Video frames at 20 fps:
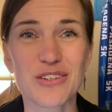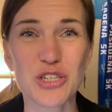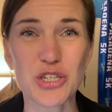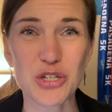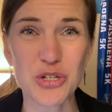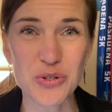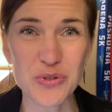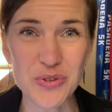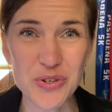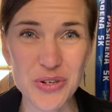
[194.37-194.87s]

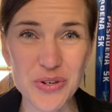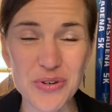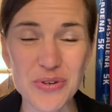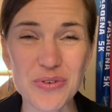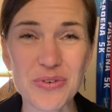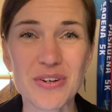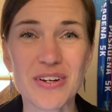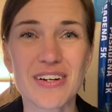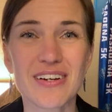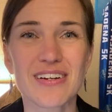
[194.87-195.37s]
to
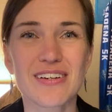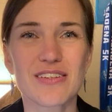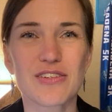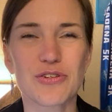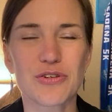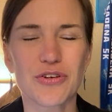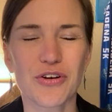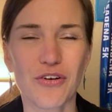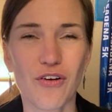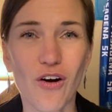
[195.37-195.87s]
you,
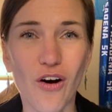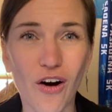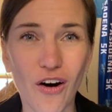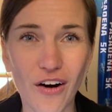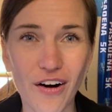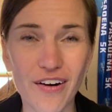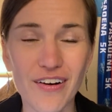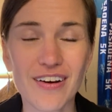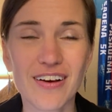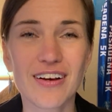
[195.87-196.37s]
to your
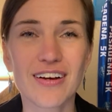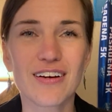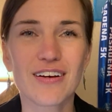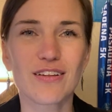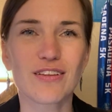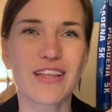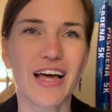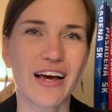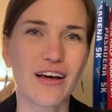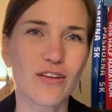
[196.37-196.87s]
heart,
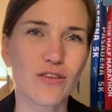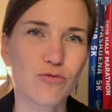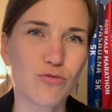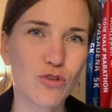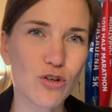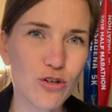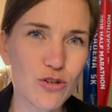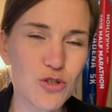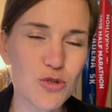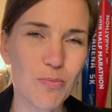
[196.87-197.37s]
that
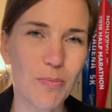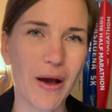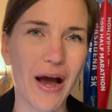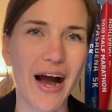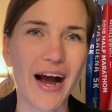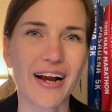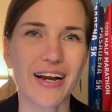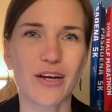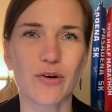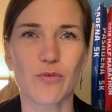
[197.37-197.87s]
looks
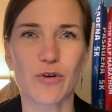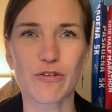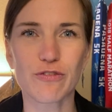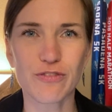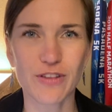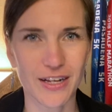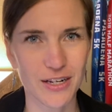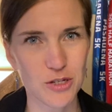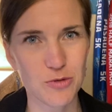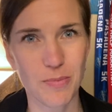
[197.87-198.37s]
back and
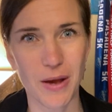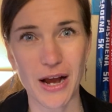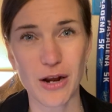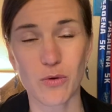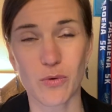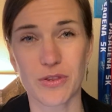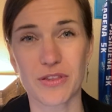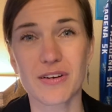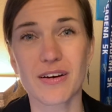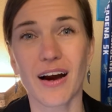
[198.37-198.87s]
reflects
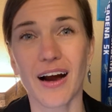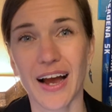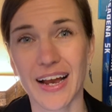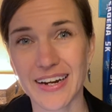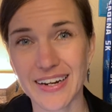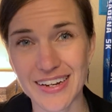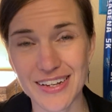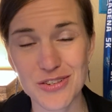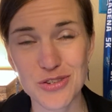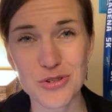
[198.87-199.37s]
back with
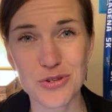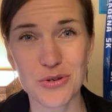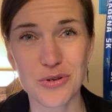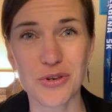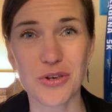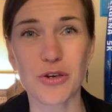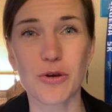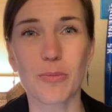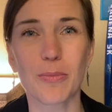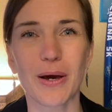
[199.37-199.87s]
kindness to
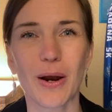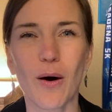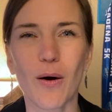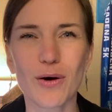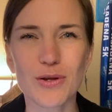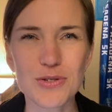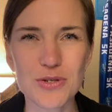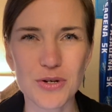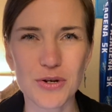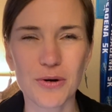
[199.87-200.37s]
you, but
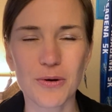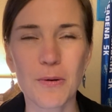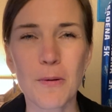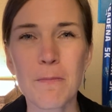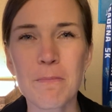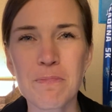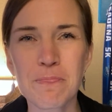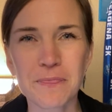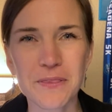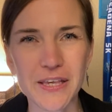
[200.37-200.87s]
also
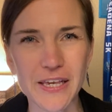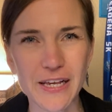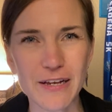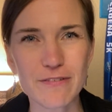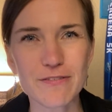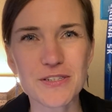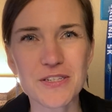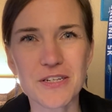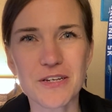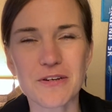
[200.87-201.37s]

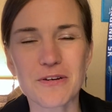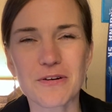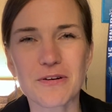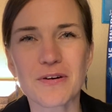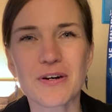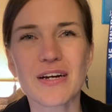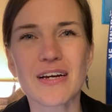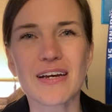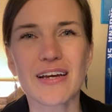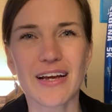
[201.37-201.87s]
gives
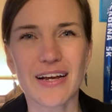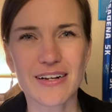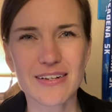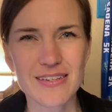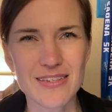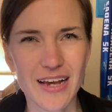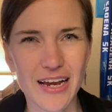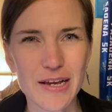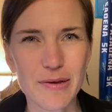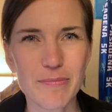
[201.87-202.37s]
you
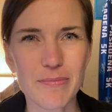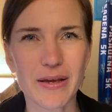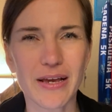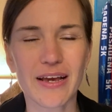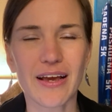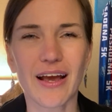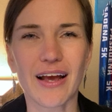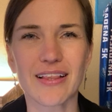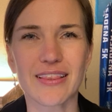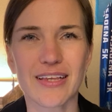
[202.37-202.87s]

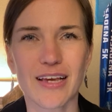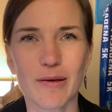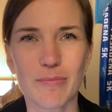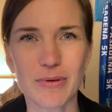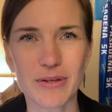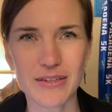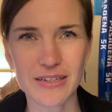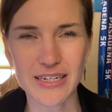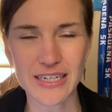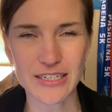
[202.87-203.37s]
excitement and the
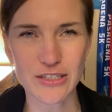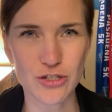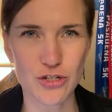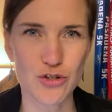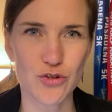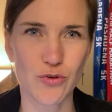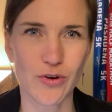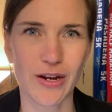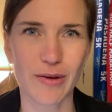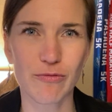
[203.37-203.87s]
ability to
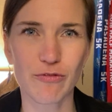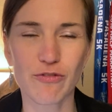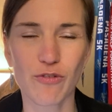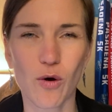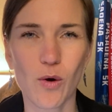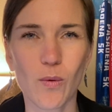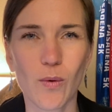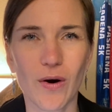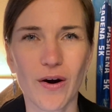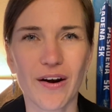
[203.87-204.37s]
dream
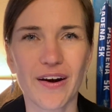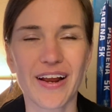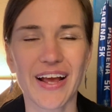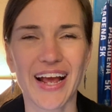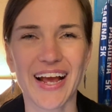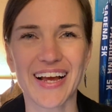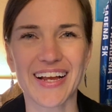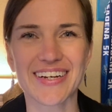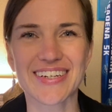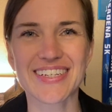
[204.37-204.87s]
forward.
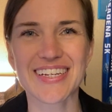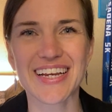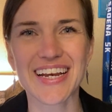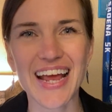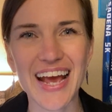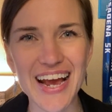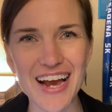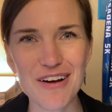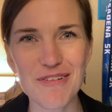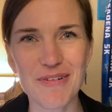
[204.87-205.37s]
And
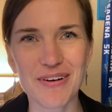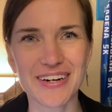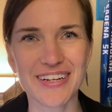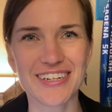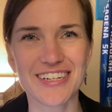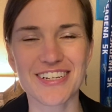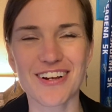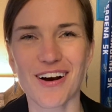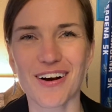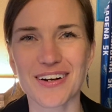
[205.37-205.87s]
today I wanted
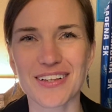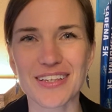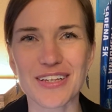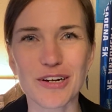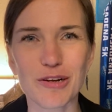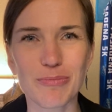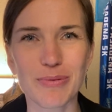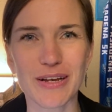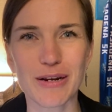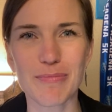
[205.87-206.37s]
to talk a
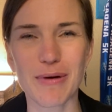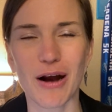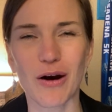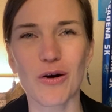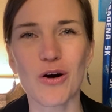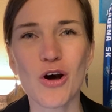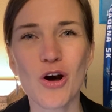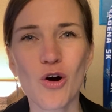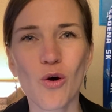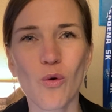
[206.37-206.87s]
little bit about